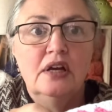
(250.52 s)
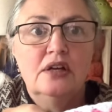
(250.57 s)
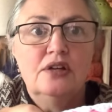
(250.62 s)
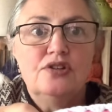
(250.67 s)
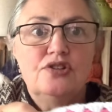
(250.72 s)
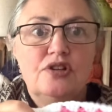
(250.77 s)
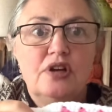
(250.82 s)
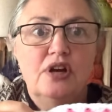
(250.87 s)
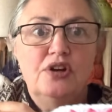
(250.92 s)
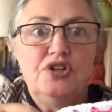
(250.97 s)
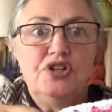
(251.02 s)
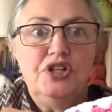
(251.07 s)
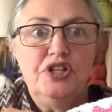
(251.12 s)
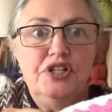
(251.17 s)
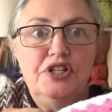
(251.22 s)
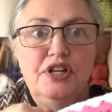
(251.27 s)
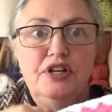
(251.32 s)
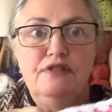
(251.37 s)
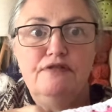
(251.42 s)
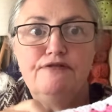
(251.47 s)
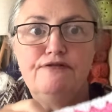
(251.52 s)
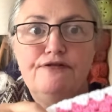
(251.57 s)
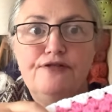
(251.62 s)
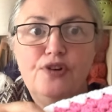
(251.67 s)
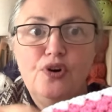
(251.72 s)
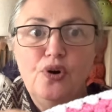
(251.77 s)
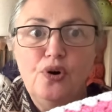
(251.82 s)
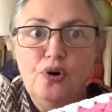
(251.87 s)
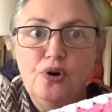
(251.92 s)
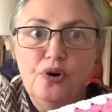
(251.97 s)
So she did
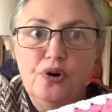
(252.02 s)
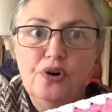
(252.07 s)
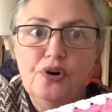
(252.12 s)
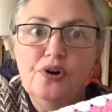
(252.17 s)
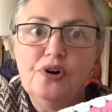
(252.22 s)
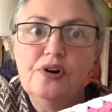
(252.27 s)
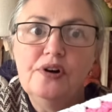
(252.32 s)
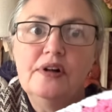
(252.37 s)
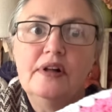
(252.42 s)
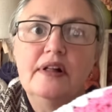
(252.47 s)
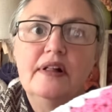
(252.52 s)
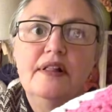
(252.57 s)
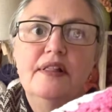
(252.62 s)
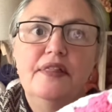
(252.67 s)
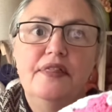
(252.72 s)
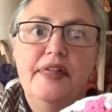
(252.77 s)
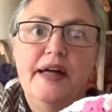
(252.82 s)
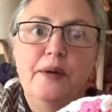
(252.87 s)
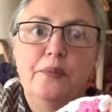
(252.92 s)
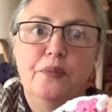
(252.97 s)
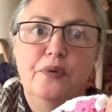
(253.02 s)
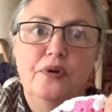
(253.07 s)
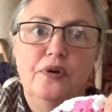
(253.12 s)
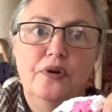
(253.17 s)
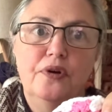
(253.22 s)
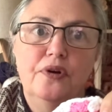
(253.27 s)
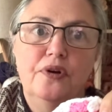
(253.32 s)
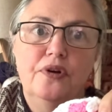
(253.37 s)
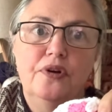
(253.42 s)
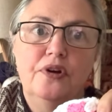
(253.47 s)
4 that
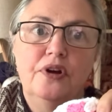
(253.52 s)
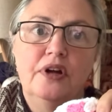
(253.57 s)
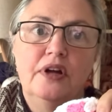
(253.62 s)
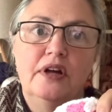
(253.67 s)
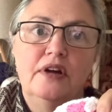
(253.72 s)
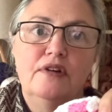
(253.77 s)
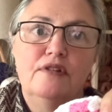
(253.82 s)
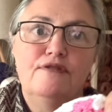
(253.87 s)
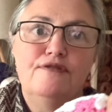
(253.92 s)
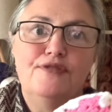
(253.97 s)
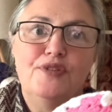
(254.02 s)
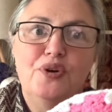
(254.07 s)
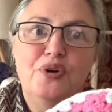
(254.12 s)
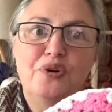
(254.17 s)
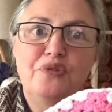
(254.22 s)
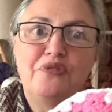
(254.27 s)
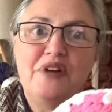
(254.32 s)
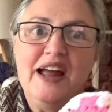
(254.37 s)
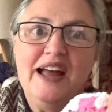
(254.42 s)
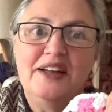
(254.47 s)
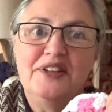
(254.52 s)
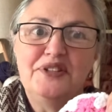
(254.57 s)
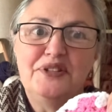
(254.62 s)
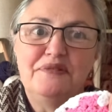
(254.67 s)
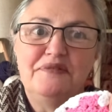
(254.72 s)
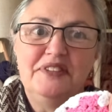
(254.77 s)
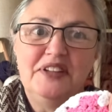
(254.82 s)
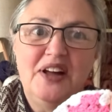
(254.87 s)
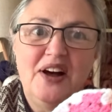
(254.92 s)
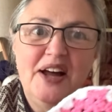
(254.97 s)
were 4 rounds
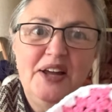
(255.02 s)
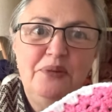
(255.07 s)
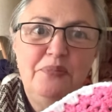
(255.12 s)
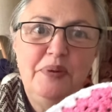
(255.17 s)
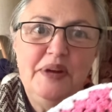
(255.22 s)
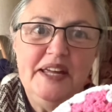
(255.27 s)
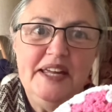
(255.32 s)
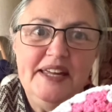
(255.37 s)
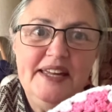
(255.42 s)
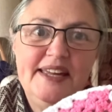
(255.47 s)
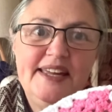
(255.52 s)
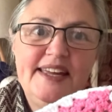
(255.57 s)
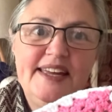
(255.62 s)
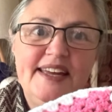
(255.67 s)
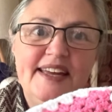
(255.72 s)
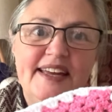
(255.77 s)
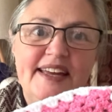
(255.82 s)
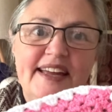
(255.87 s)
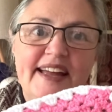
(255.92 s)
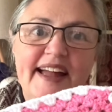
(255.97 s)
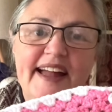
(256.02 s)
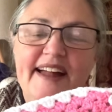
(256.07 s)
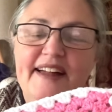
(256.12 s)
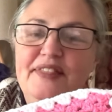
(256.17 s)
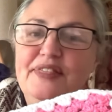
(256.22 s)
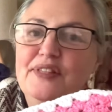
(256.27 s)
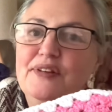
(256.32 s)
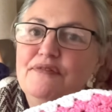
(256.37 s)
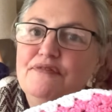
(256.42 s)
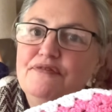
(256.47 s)
of light pink
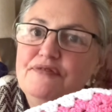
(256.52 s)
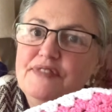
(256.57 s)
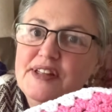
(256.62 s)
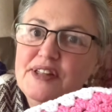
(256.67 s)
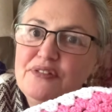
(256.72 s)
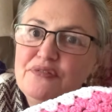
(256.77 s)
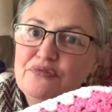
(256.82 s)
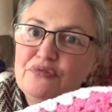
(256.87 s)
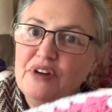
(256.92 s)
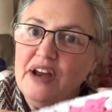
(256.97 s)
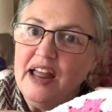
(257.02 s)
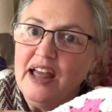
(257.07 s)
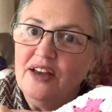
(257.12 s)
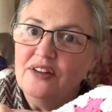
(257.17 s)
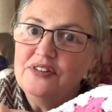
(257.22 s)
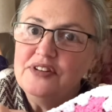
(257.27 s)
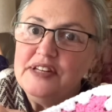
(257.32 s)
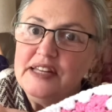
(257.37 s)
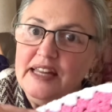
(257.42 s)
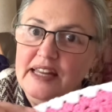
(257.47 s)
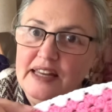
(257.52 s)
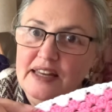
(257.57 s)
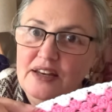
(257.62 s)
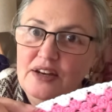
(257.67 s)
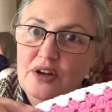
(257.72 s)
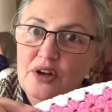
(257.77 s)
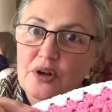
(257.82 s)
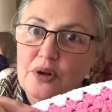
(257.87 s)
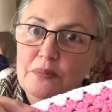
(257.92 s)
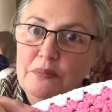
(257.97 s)
and the 5th round in
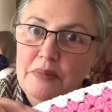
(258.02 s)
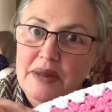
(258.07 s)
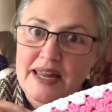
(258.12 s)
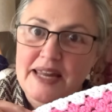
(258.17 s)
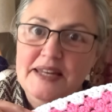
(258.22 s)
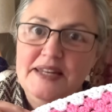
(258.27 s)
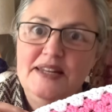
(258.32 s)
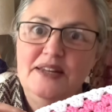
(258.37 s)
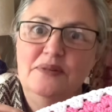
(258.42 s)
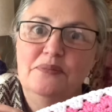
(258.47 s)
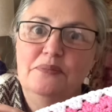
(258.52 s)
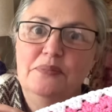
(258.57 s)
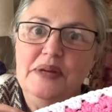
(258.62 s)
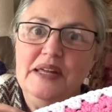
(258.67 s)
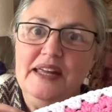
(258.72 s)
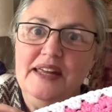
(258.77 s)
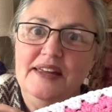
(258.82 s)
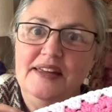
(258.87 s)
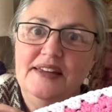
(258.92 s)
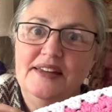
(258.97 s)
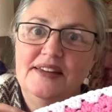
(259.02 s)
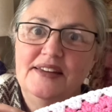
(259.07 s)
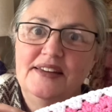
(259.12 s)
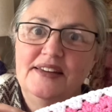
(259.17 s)
her medium pink.